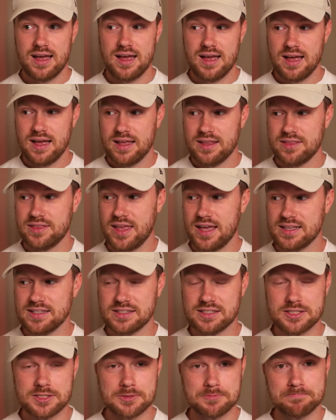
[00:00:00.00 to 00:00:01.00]

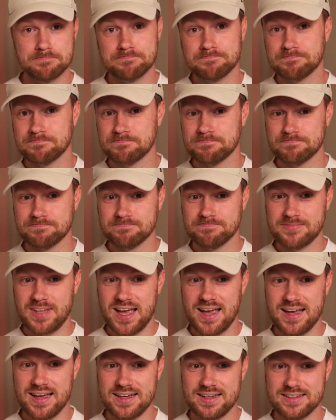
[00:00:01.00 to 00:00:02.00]
there's
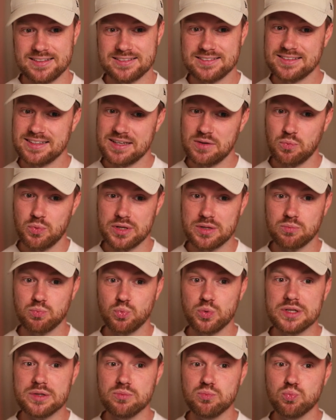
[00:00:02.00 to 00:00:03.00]

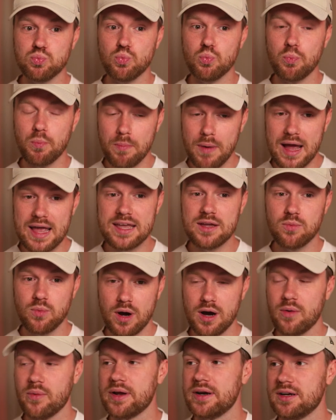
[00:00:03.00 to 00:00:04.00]
we may
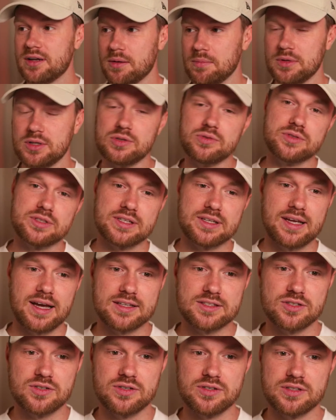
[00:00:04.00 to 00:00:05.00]
well end up losing
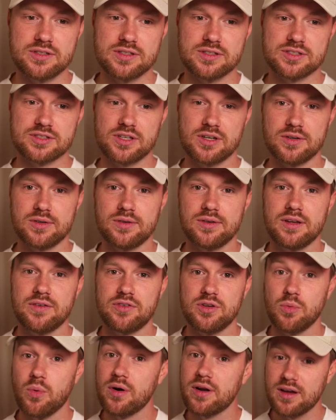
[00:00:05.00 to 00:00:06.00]
Catalonia. So if
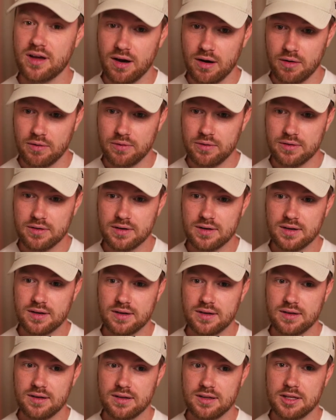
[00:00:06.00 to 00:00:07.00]
you want to go,
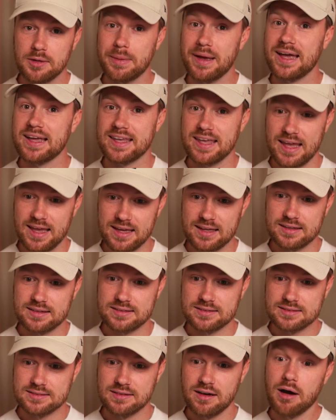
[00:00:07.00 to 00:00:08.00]
you better get in.
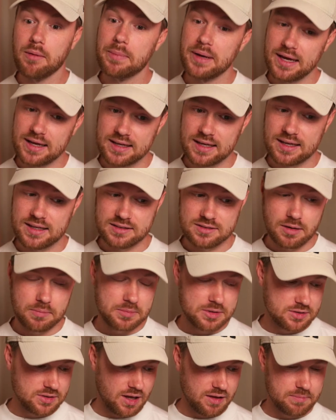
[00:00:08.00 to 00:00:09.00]
I better get
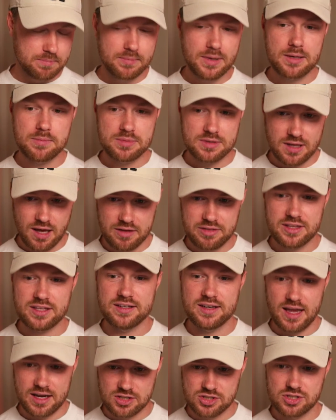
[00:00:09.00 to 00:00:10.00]
in. I think
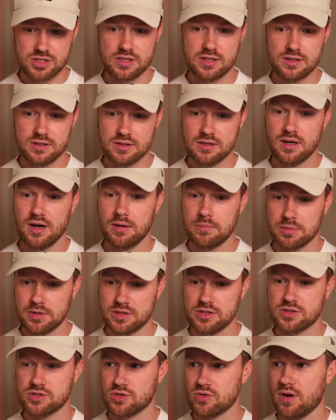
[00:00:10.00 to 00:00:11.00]
next year I'm gonna
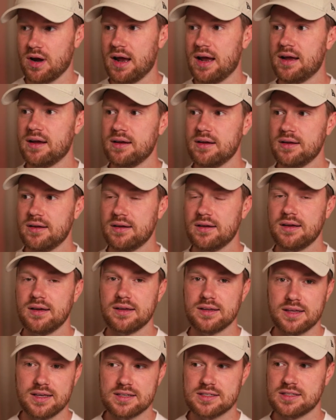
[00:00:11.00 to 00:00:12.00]
try and
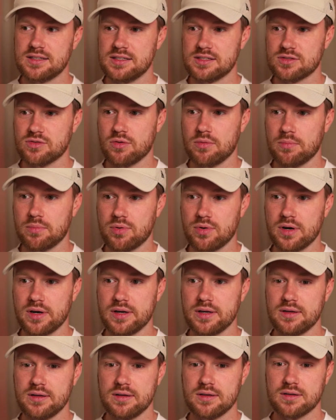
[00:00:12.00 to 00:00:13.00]
get to this Grand Prix
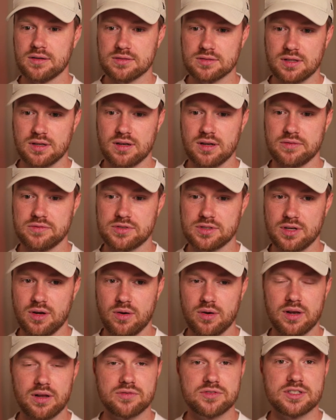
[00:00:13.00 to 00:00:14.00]
because I'd love to go.
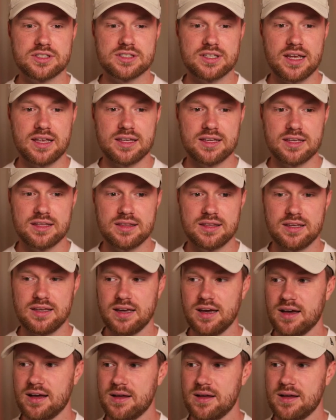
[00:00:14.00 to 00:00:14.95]
I'd love to take in the